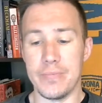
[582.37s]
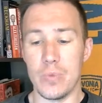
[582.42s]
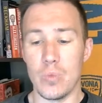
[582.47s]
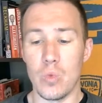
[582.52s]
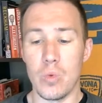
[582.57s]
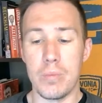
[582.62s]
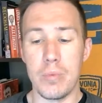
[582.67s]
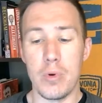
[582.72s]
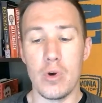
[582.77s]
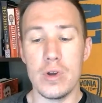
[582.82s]

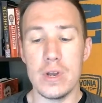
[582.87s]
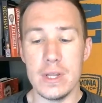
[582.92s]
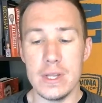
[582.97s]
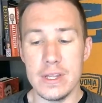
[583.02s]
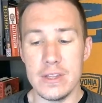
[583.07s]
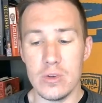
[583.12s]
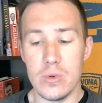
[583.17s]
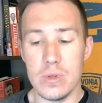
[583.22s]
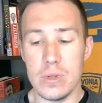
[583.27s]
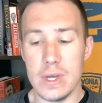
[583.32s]
Reportedly,
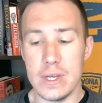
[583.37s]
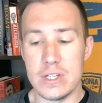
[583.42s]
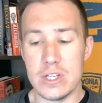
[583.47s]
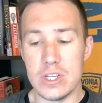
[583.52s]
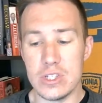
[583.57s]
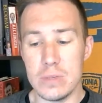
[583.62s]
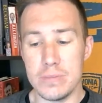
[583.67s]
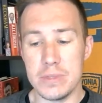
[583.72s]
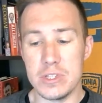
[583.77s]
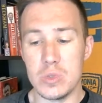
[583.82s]
the
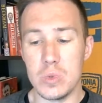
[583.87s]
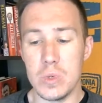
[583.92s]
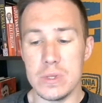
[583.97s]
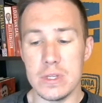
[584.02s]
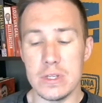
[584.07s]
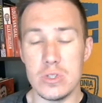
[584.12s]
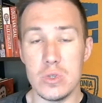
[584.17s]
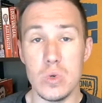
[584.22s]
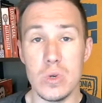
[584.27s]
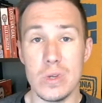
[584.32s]
relationship between the
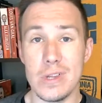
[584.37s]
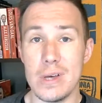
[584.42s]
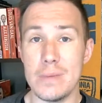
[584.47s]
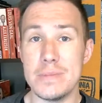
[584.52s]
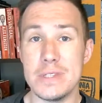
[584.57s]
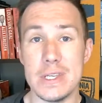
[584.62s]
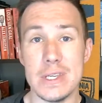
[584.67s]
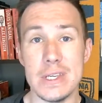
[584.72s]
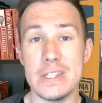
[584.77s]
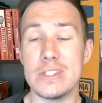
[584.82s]
two
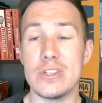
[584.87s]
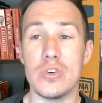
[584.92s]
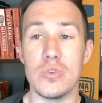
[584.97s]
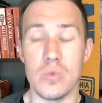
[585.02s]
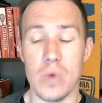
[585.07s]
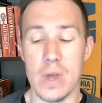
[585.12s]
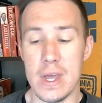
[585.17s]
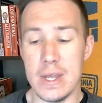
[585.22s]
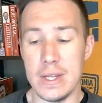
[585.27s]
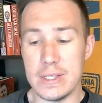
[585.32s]
clubs is
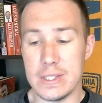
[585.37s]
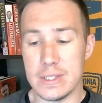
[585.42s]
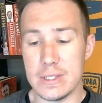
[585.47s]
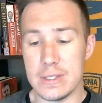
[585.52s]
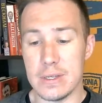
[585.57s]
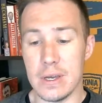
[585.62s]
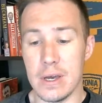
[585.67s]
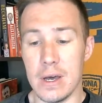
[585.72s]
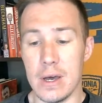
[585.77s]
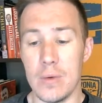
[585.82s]
great.
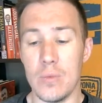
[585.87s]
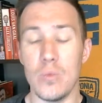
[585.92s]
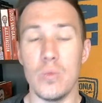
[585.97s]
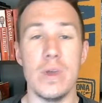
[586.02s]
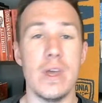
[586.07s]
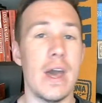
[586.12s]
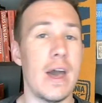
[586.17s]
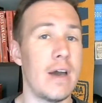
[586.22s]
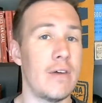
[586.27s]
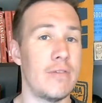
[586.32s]
We
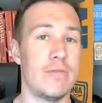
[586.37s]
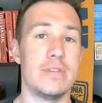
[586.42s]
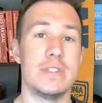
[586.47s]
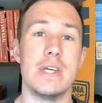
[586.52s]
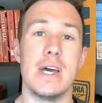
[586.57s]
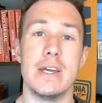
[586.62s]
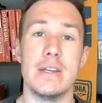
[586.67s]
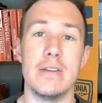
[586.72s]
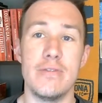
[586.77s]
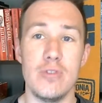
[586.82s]
have
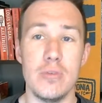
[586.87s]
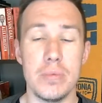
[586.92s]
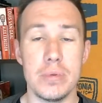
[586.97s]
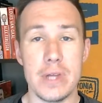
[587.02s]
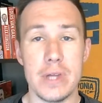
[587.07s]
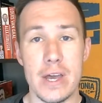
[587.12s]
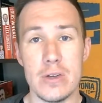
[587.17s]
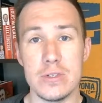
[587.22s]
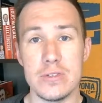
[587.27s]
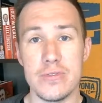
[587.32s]
signed a few
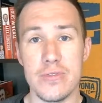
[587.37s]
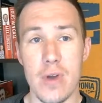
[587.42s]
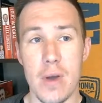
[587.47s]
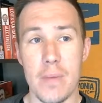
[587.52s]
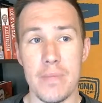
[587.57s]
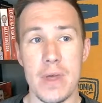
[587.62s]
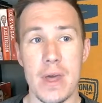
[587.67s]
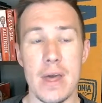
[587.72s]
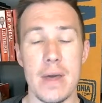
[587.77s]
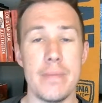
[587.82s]
players
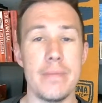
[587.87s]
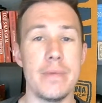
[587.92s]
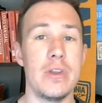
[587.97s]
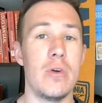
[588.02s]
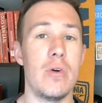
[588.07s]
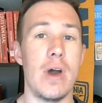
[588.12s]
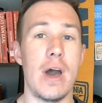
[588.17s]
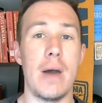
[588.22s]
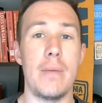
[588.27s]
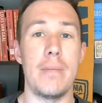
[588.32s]
from them,
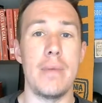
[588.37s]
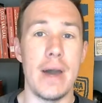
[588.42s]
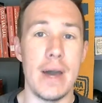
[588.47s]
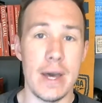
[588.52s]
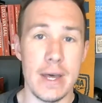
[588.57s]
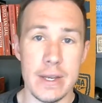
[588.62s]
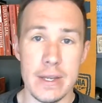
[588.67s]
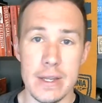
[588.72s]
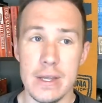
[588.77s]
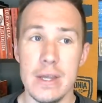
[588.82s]

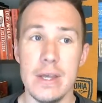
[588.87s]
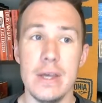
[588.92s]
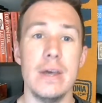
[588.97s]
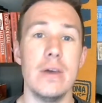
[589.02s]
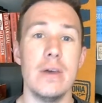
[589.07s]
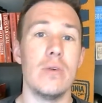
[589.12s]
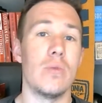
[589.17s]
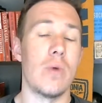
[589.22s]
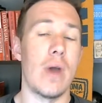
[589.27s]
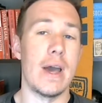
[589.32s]
Ahmad,
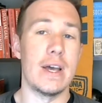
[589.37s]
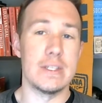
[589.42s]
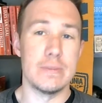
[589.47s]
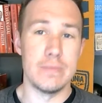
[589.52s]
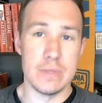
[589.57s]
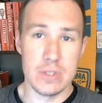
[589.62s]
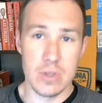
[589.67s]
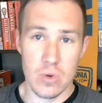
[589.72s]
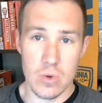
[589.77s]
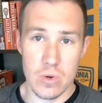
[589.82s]

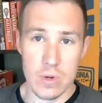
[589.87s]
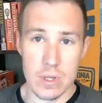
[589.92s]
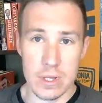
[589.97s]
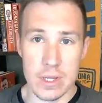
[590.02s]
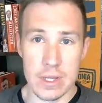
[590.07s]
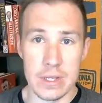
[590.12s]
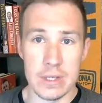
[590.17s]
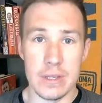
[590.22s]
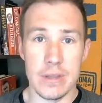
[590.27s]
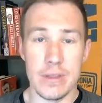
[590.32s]
Rasmus
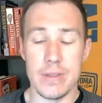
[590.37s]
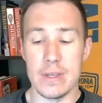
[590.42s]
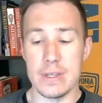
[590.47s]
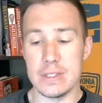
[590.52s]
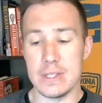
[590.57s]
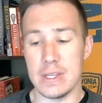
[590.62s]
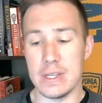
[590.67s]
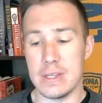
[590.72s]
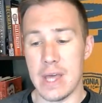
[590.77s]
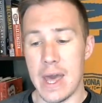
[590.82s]
Højlund, things
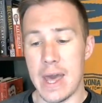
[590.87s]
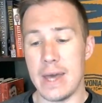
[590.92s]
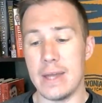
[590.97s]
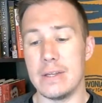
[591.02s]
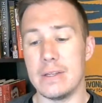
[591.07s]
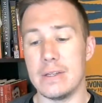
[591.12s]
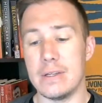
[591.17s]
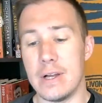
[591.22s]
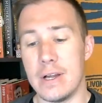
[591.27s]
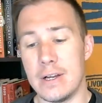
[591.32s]
like that.
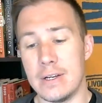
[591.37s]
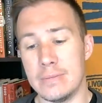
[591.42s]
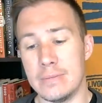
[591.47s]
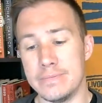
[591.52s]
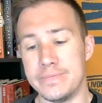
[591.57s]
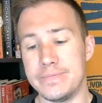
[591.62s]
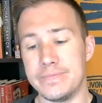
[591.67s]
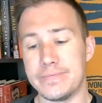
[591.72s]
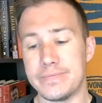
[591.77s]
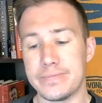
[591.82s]

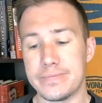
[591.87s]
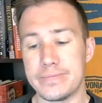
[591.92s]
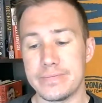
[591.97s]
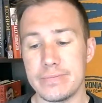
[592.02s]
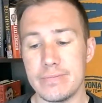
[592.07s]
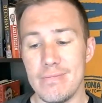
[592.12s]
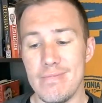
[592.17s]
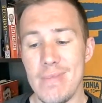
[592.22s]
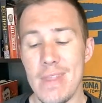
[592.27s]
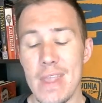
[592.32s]

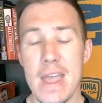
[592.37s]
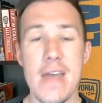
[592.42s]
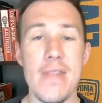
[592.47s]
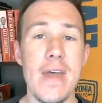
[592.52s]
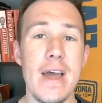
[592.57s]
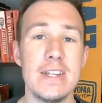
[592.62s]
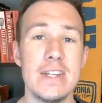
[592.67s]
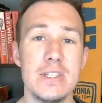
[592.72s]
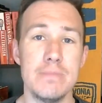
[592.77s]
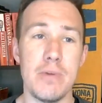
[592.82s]
And
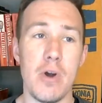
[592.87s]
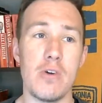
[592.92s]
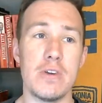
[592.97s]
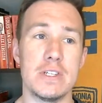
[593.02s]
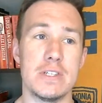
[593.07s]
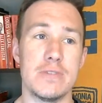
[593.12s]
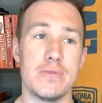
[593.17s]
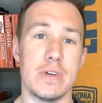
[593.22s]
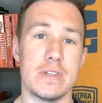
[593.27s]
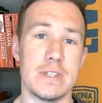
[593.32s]
that's a
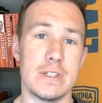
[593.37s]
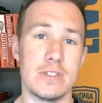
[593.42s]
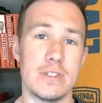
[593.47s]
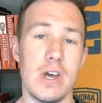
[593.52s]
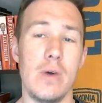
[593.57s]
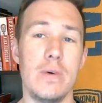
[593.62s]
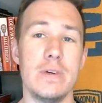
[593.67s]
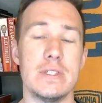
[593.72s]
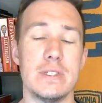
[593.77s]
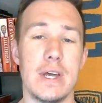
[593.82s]
bonus for us. It's
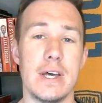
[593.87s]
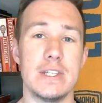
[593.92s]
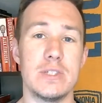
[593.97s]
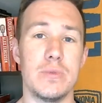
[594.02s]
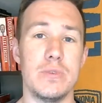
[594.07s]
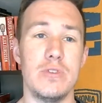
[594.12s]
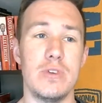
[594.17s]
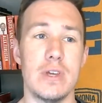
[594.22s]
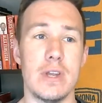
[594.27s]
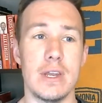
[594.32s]
always nice
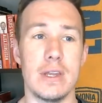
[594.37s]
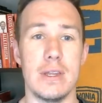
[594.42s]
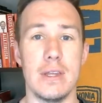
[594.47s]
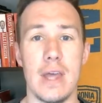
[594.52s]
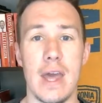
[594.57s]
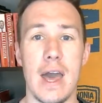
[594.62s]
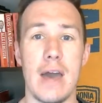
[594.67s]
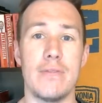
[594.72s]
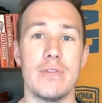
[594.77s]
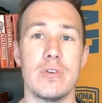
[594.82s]
when you can
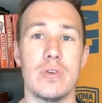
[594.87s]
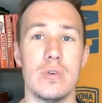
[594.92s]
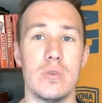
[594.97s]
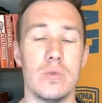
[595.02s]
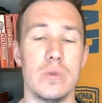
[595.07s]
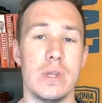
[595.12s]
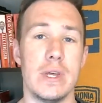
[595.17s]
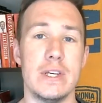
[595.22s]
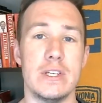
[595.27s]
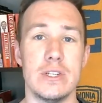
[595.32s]
have a good
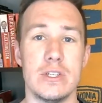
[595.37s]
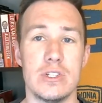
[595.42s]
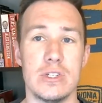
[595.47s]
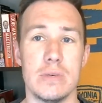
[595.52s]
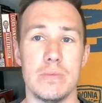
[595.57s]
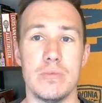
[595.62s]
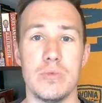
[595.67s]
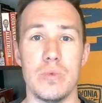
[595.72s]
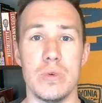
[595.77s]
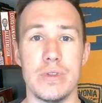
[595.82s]

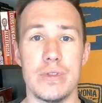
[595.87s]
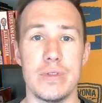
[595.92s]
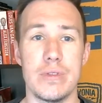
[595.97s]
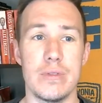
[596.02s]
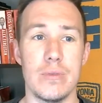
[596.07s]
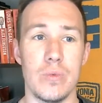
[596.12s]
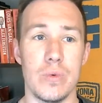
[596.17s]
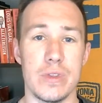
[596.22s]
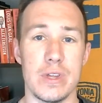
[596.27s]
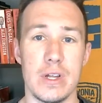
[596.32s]
relationship with
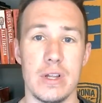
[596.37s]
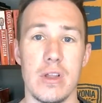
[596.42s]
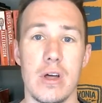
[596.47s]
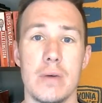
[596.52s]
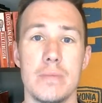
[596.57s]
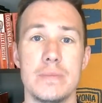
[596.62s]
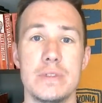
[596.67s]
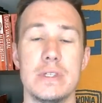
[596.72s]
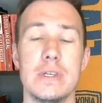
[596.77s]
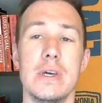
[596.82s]

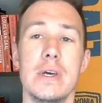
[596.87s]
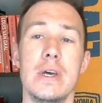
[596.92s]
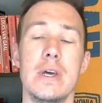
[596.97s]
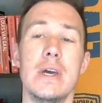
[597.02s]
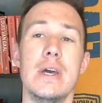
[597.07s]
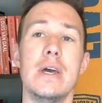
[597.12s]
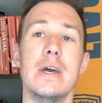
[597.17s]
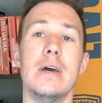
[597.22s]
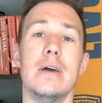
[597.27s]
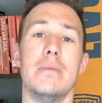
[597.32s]
clubs.
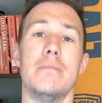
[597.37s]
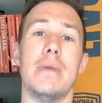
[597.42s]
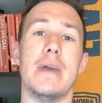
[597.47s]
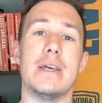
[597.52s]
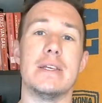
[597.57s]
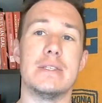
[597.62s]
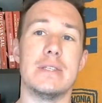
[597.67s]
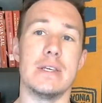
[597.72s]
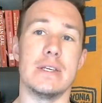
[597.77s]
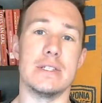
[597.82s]
It
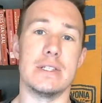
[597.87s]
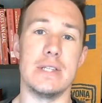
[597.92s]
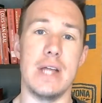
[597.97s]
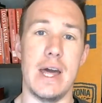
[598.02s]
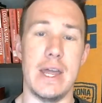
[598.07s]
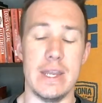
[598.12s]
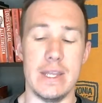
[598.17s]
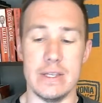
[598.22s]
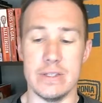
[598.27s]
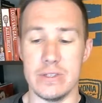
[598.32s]
makes things a
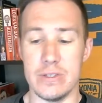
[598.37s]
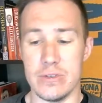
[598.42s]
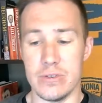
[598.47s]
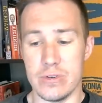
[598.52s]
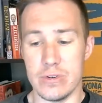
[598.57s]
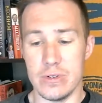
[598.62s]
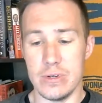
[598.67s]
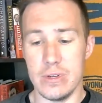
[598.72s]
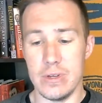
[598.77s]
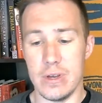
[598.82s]
lot
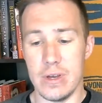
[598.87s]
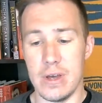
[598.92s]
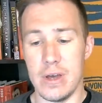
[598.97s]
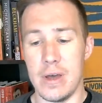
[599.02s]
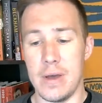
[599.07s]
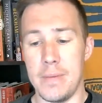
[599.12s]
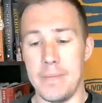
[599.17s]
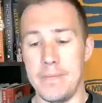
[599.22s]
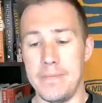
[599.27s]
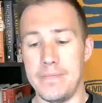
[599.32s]
easier.
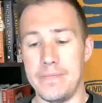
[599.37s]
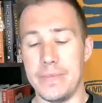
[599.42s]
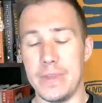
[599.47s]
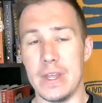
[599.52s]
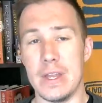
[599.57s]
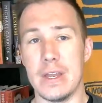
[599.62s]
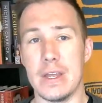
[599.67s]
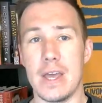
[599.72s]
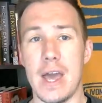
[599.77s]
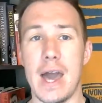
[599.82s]
And
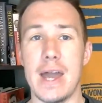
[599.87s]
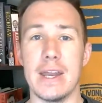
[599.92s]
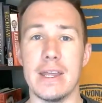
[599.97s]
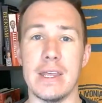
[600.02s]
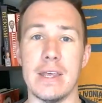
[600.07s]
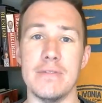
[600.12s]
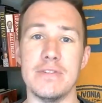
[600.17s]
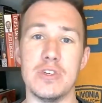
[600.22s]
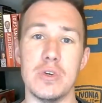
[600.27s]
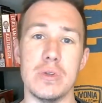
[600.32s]
it kind of
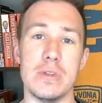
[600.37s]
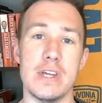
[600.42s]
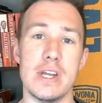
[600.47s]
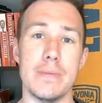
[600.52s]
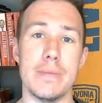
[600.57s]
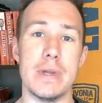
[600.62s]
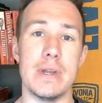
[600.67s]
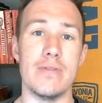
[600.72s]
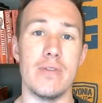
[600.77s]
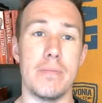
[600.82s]
gives you a little
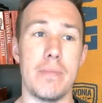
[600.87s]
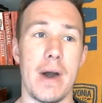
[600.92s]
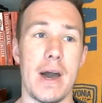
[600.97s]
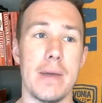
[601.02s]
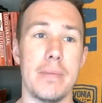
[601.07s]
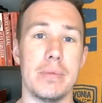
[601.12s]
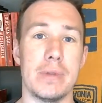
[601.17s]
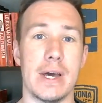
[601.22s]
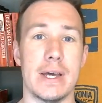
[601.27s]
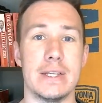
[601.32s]
bit of a
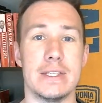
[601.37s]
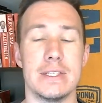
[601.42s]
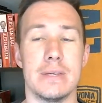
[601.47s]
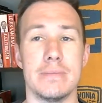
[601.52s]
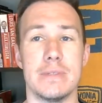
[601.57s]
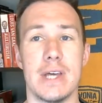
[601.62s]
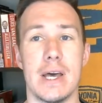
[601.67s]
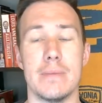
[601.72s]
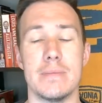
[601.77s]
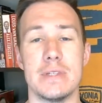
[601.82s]
pipeline
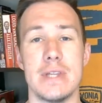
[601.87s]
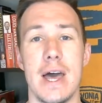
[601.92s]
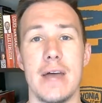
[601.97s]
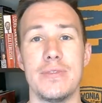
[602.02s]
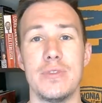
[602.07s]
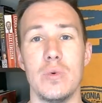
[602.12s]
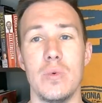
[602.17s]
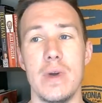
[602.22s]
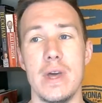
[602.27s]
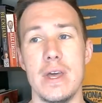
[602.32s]
sometimes. Not
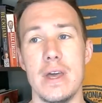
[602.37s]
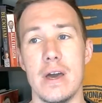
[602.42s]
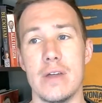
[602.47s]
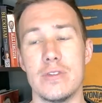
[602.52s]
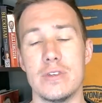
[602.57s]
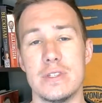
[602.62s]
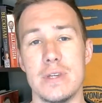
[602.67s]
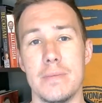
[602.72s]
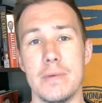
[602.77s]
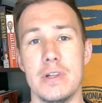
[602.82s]
the way
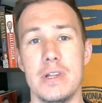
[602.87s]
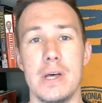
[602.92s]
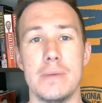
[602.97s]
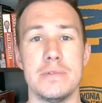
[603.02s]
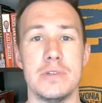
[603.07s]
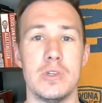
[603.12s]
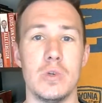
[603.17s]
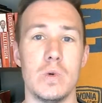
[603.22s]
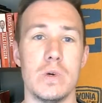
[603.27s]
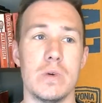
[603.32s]
some clubs
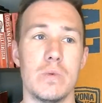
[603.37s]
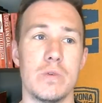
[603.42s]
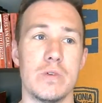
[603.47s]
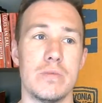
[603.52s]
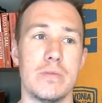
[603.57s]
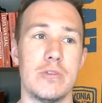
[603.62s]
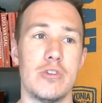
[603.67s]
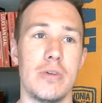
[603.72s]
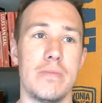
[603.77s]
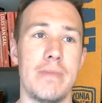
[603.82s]
do it, where
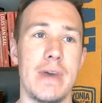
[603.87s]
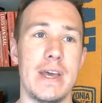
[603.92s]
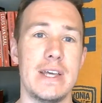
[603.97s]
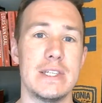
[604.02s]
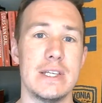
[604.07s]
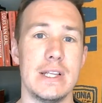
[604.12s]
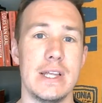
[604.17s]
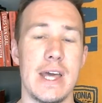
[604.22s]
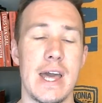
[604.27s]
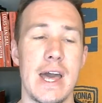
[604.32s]
they
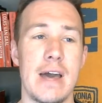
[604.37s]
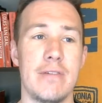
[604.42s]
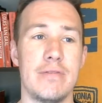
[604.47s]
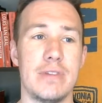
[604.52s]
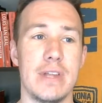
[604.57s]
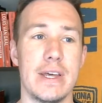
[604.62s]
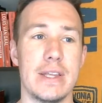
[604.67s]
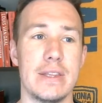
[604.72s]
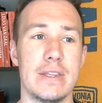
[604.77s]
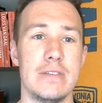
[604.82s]
basically have
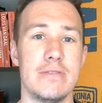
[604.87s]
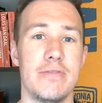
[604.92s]
like these